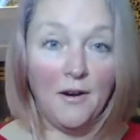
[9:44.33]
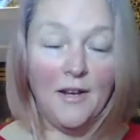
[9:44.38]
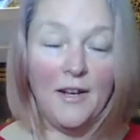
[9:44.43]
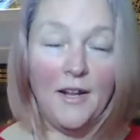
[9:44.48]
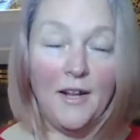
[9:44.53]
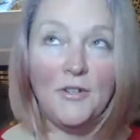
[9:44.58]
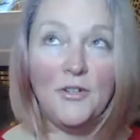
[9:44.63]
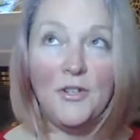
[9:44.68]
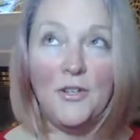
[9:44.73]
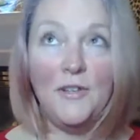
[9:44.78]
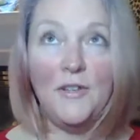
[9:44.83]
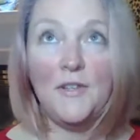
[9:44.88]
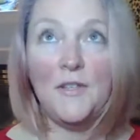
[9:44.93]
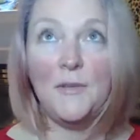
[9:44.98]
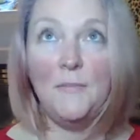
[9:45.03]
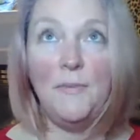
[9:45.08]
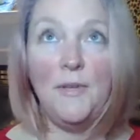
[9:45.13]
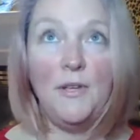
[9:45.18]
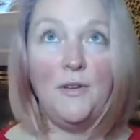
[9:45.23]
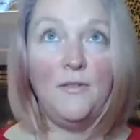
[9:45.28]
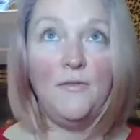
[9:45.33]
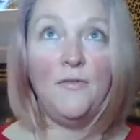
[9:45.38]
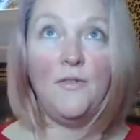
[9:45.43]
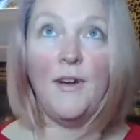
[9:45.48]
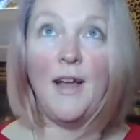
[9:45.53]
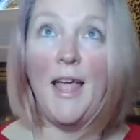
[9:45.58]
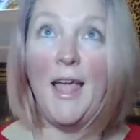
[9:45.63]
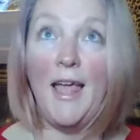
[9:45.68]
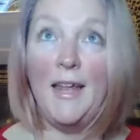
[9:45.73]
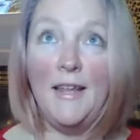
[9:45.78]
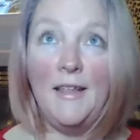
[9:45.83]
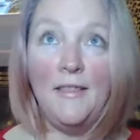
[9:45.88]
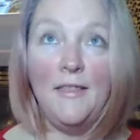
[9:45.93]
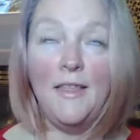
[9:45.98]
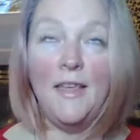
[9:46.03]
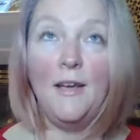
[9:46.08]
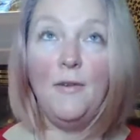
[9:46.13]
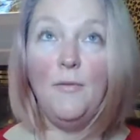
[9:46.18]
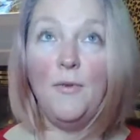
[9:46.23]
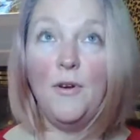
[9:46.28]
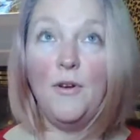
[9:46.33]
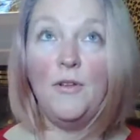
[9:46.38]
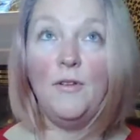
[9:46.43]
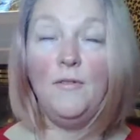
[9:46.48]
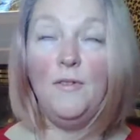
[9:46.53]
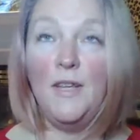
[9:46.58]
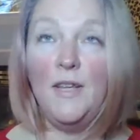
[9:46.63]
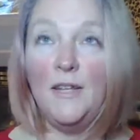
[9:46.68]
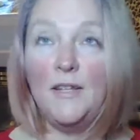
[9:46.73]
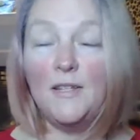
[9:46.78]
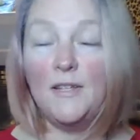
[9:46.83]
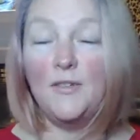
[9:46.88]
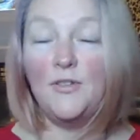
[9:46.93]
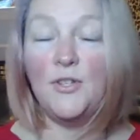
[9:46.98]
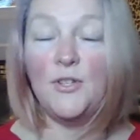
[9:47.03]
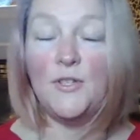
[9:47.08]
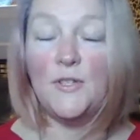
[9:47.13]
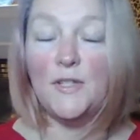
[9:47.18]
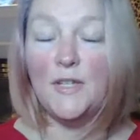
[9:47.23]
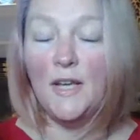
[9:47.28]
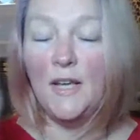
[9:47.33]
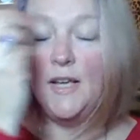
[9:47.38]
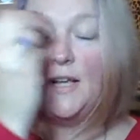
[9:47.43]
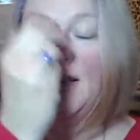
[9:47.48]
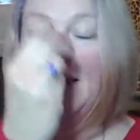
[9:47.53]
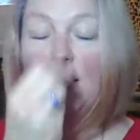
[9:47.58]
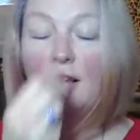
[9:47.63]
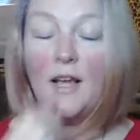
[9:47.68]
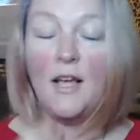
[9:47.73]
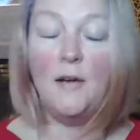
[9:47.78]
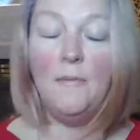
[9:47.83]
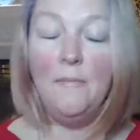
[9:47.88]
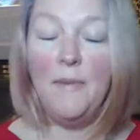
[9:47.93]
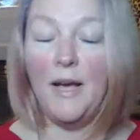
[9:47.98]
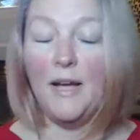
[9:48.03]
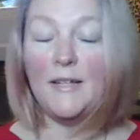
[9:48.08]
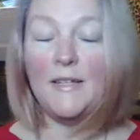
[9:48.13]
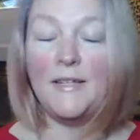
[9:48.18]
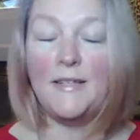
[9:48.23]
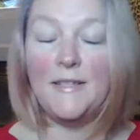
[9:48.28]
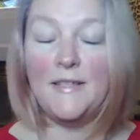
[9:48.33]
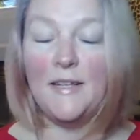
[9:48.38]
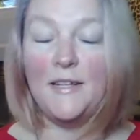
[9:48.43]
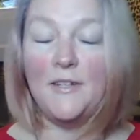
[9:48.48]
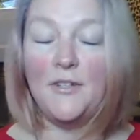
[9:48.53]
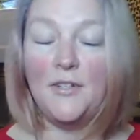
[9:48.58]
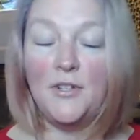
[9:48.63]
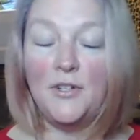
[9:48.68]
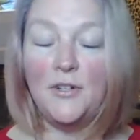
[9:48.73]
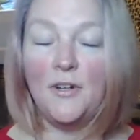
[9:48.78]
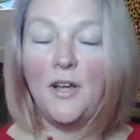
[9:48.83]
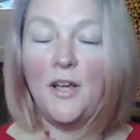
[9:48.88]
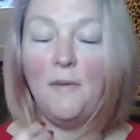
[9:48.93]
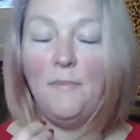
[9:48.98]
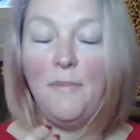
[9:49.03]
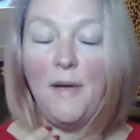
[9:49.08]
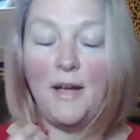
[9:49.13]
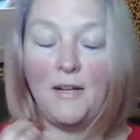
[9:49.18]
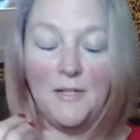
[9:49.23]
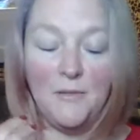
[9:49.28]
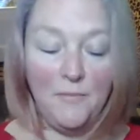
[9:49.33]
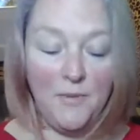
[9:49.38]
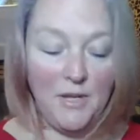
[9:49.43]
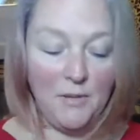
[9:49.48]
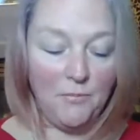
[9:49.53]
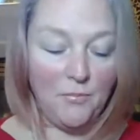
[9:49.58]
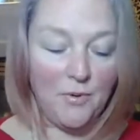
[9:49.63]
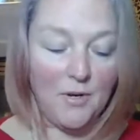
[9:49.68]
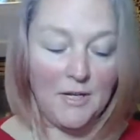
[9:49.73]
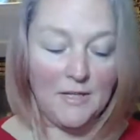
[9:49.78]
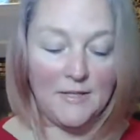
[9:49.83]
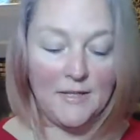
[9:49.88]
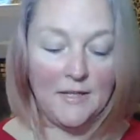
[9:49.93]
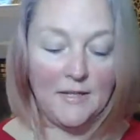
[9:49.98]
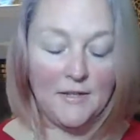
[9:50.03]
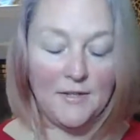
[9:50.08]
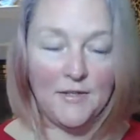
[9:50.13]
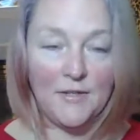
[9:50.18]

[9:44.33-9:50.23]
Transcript: And actually, this would be good for anything where you need to just come back to center, come back to being present.